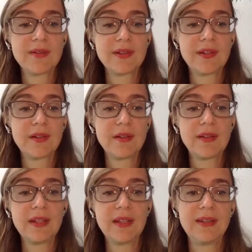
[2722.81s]

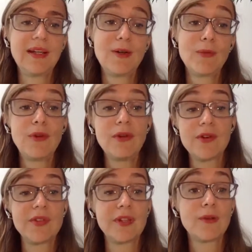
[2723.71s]
the global
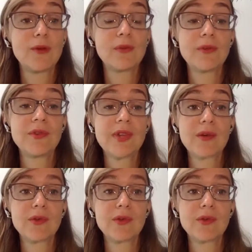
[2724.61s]
north and global south.